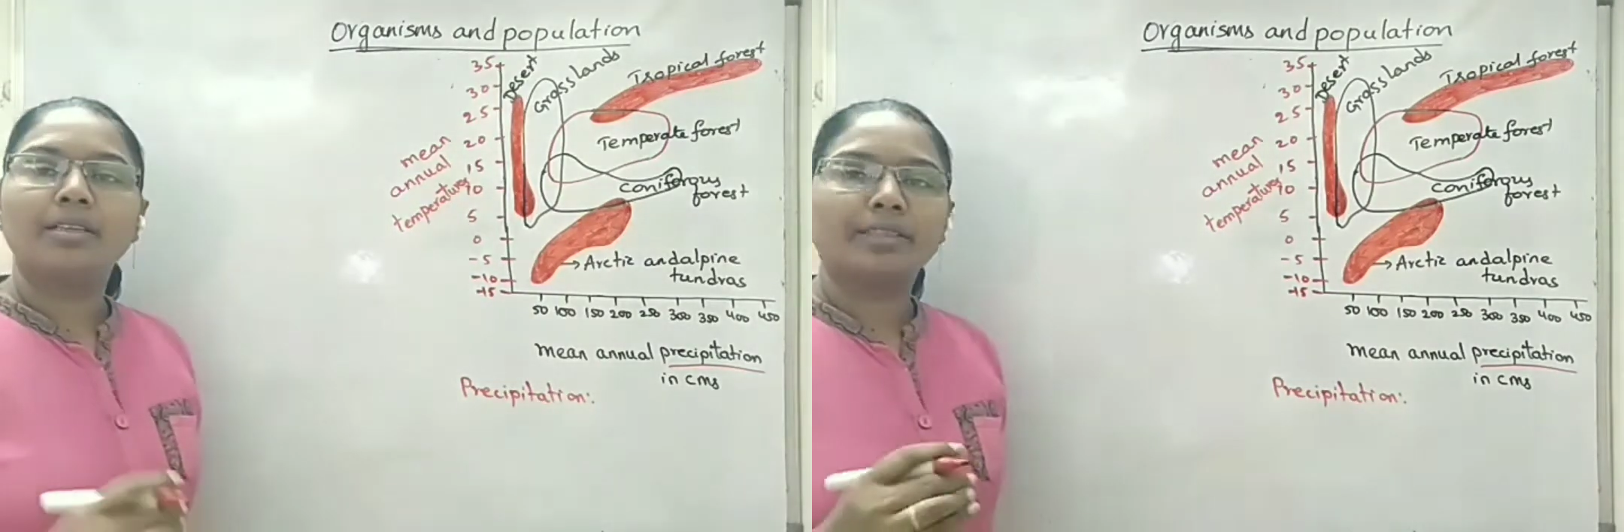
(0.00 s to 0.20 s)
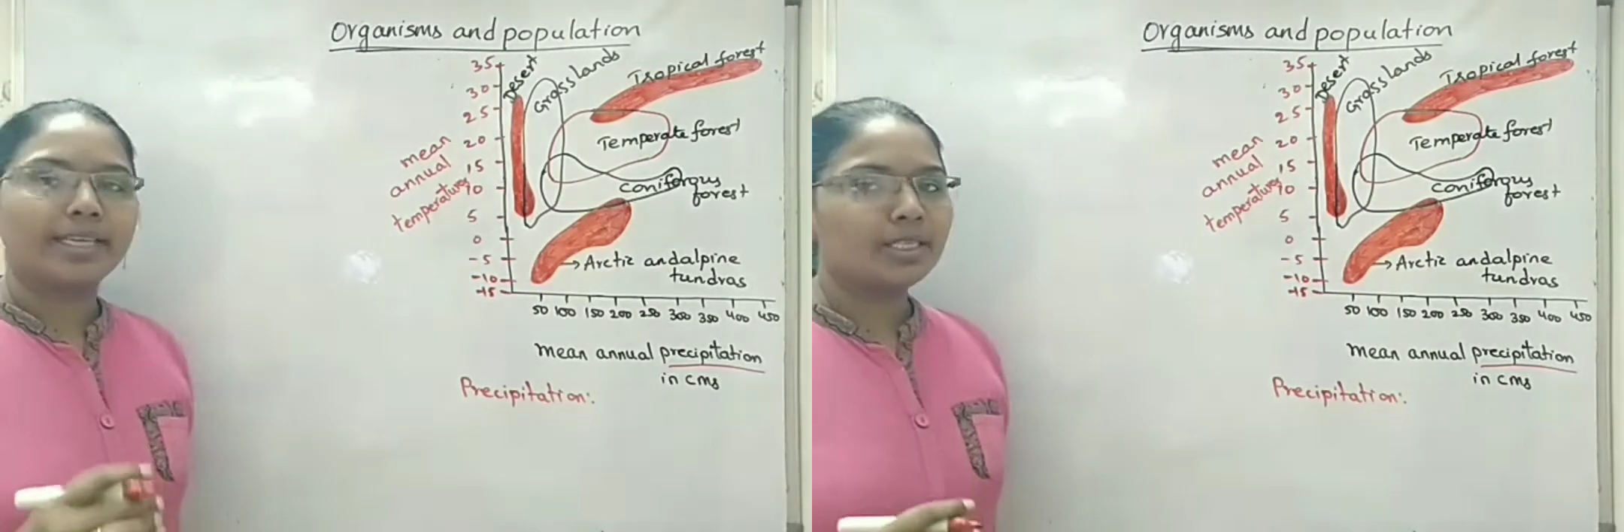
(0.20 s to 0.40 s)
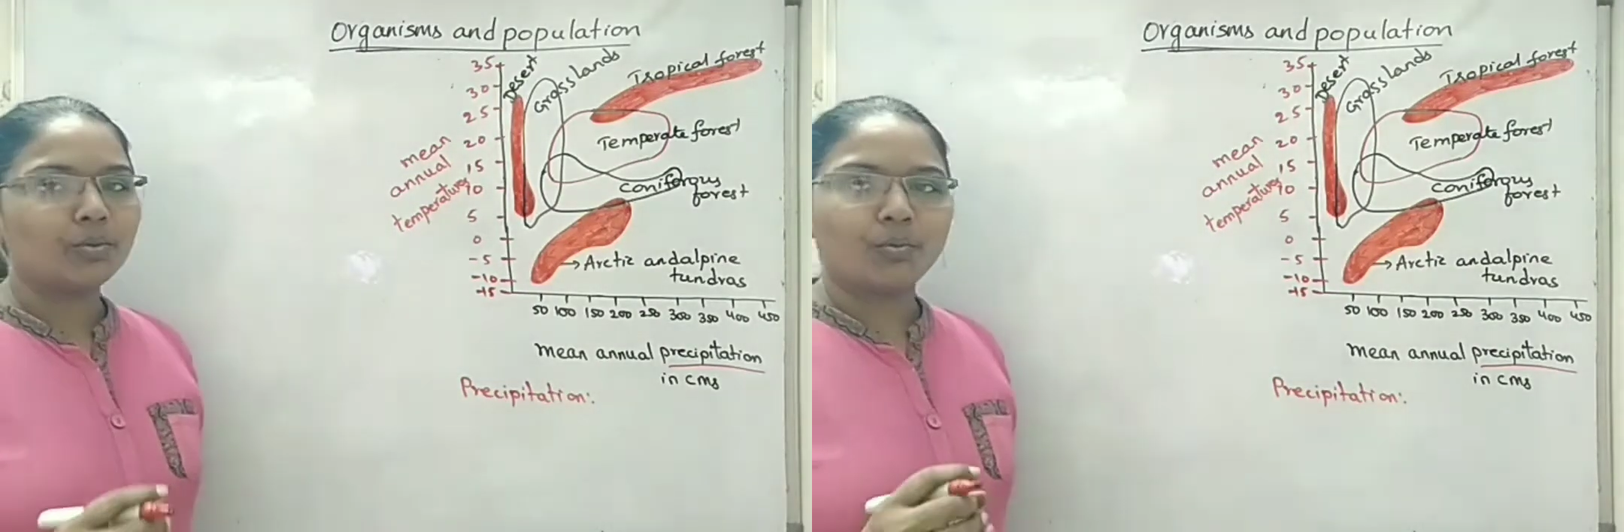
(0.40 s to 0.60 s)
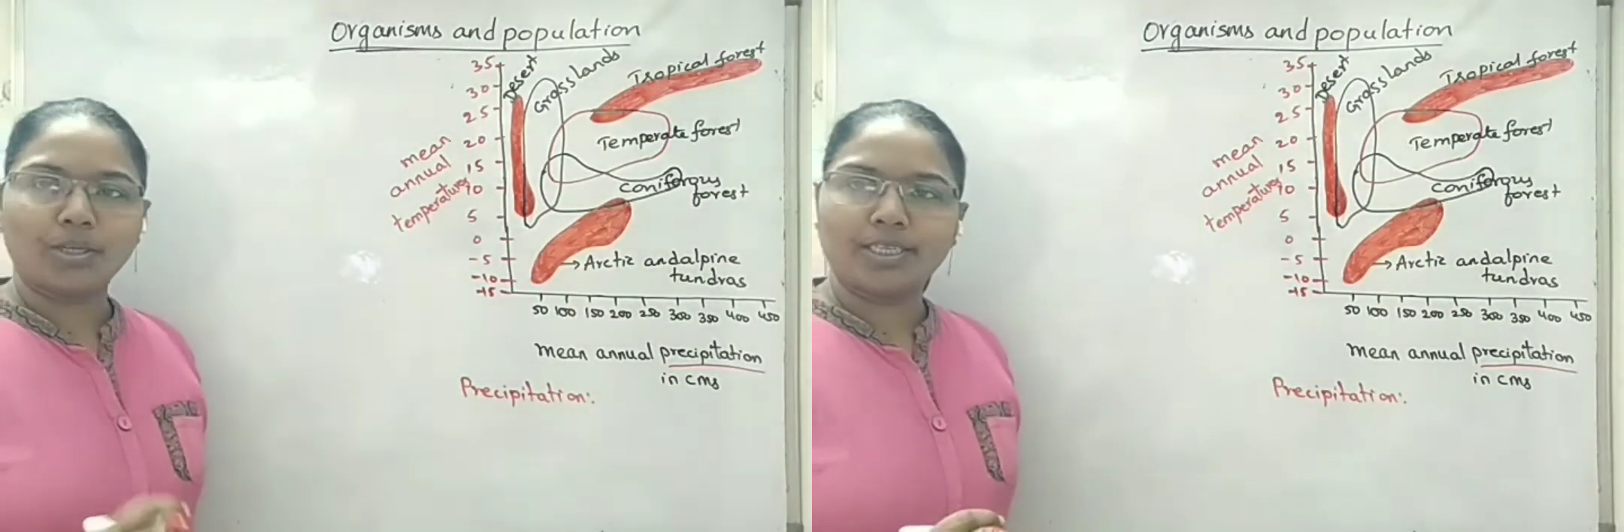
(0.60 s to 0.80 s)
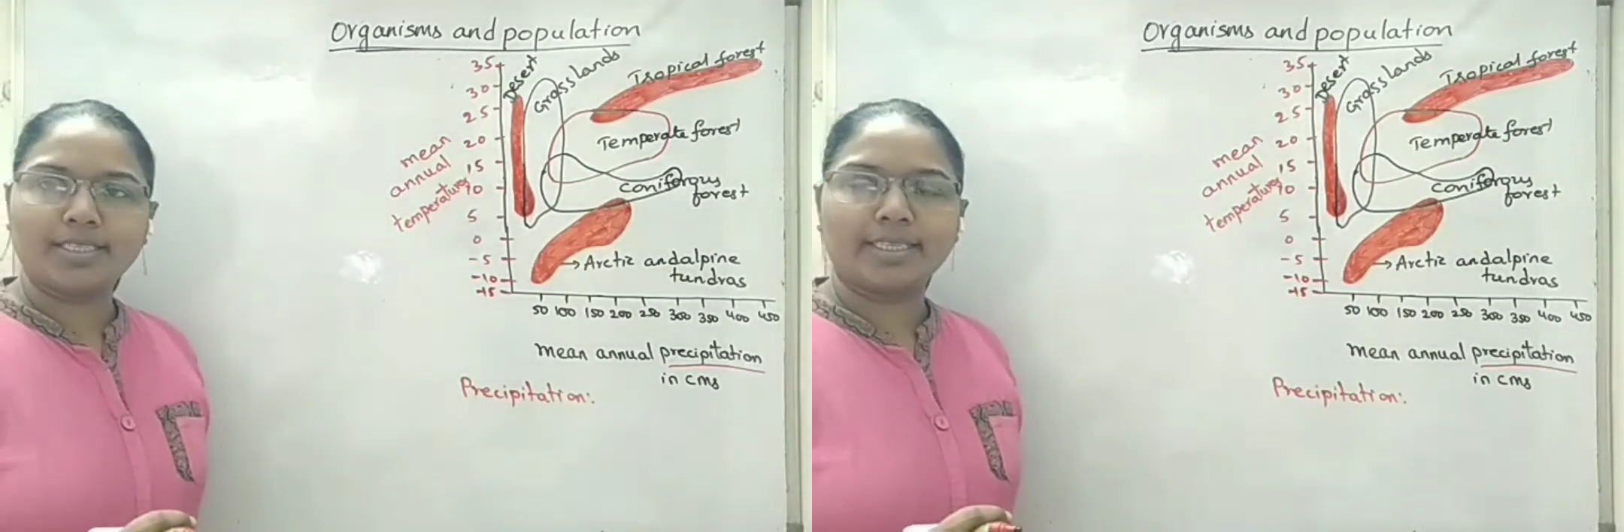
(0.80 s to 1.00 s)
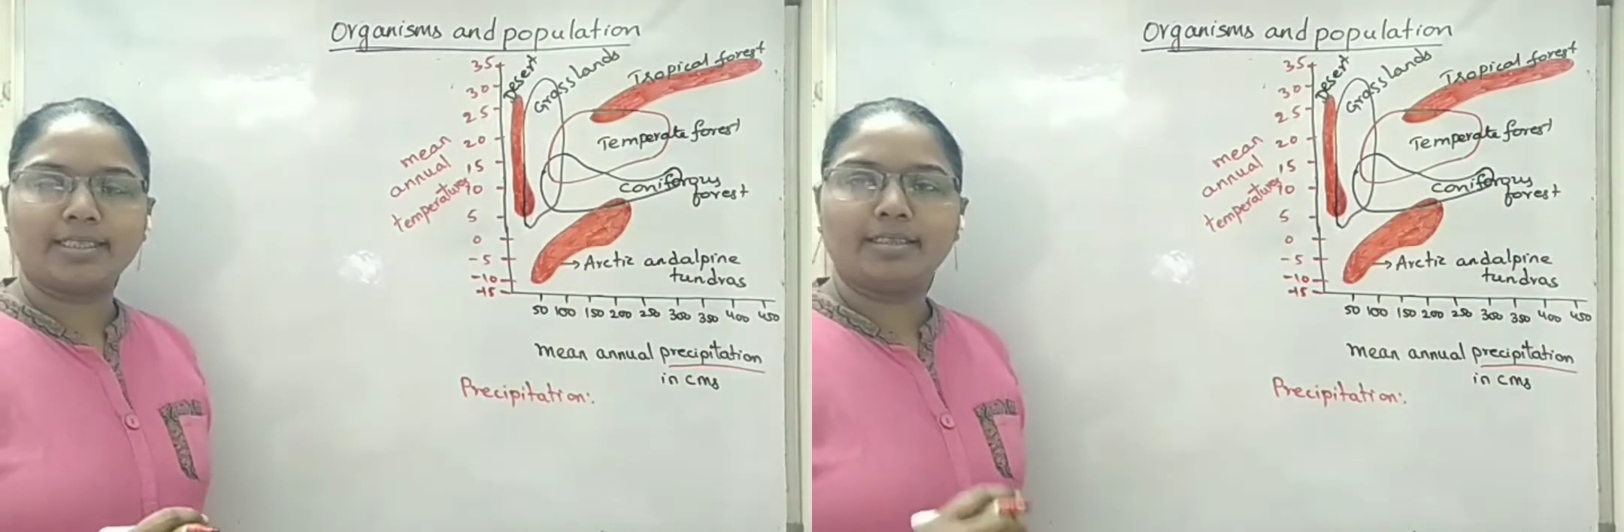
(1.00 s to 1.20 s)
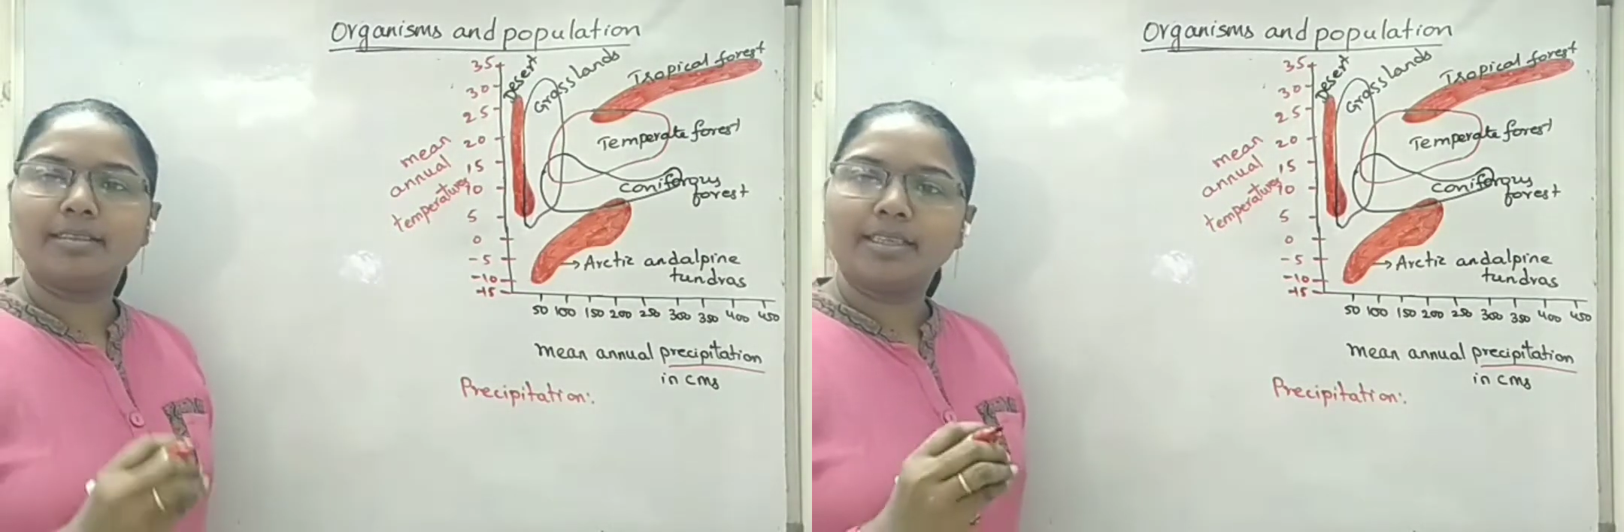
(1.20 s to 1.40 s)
there is water cycle.